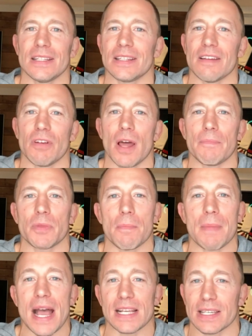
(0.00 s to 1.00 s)
develop the
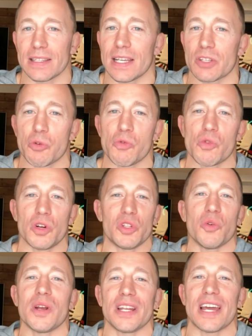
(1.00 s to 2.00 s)
mask, and that's what we're
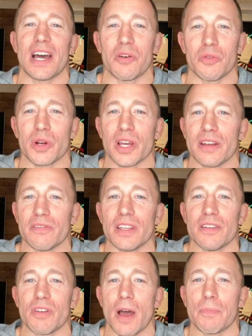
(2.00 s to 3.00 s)
doing now. We're going to
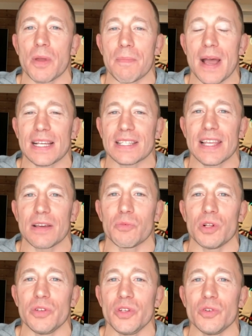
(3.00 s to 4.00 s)
develop the mask that
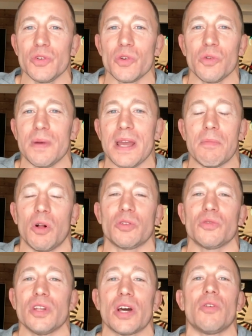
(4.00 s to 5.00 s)
you'll be able
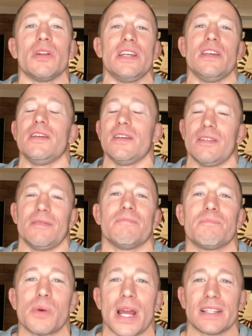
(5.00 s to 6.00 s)
to not only
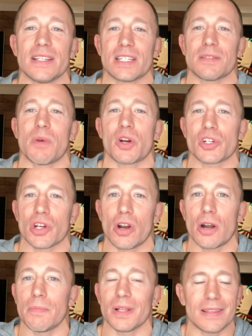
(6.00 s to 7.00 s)
practice martial
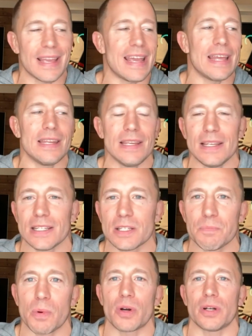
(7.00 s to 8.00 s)
art, but any
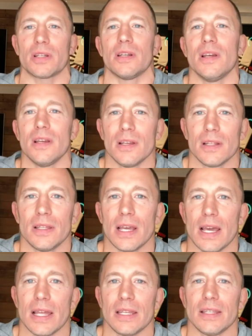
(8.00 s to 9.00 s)
sport
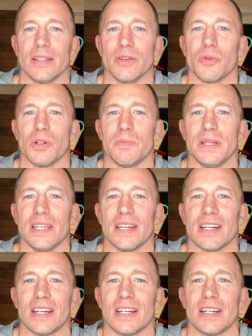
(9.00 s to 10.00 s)
that you will be
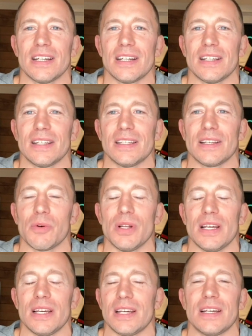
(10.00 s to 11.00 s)
that
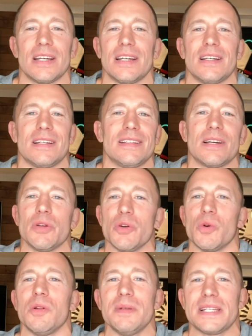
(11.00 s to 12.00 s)
you
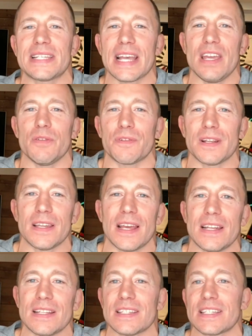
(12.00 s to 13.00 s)
will be safe and
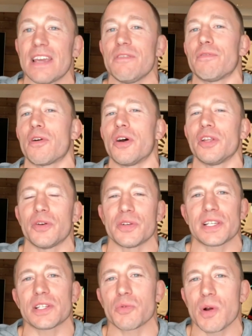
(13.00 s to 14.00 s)
safe for
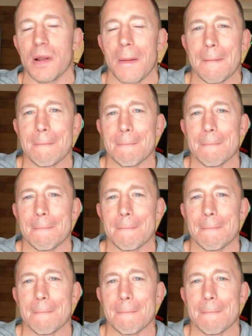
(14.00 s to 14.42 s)
others as well.